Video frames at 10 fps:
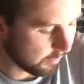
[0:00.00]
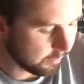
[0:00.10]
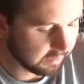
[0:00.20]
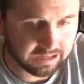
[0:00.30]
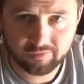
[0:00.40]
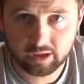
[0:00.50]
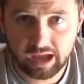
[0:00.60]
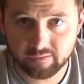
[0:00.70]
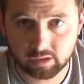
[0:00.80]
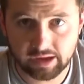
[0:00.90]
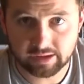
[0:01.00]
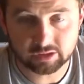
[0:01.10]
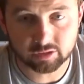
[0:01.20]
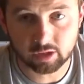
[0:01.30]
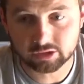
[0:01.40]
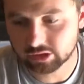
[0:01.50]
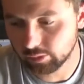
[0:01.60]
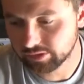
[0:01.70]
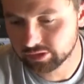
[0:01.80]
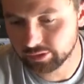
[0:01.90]
But definitely have a landing zone also
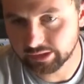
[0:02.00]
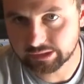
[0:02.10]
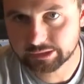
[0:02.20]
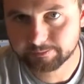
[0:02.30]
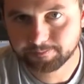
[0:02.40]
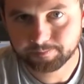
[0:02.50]
with snow geese,